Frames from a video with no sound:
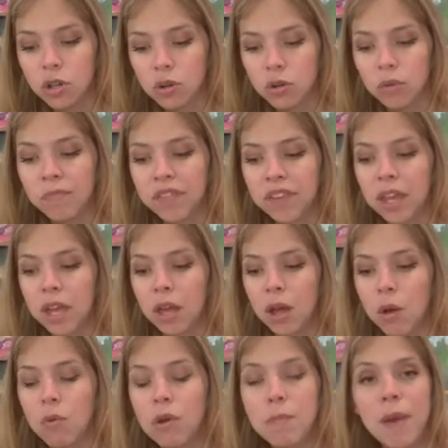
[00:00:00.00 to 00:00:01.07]
too,
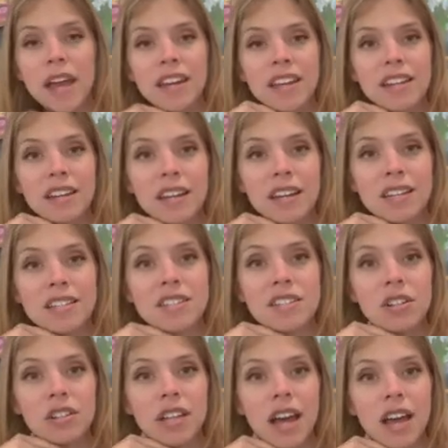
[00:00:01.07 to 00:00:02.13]
we painted
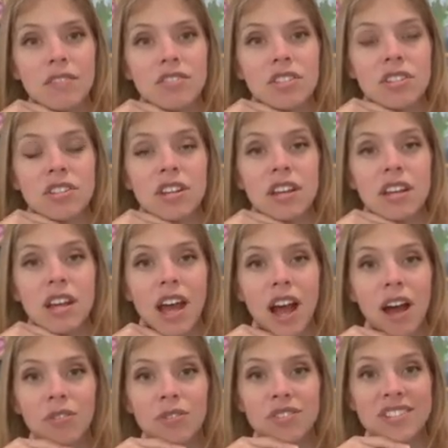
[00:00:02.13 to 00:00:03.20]
still lifes
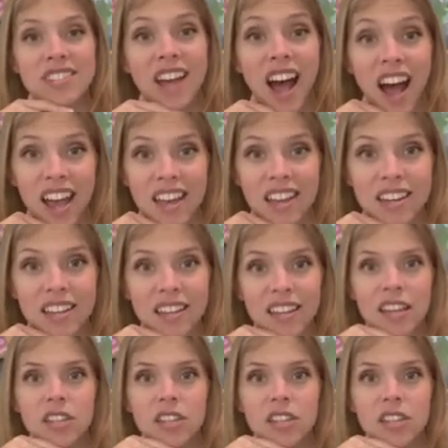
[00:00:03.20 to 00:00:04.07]
outside.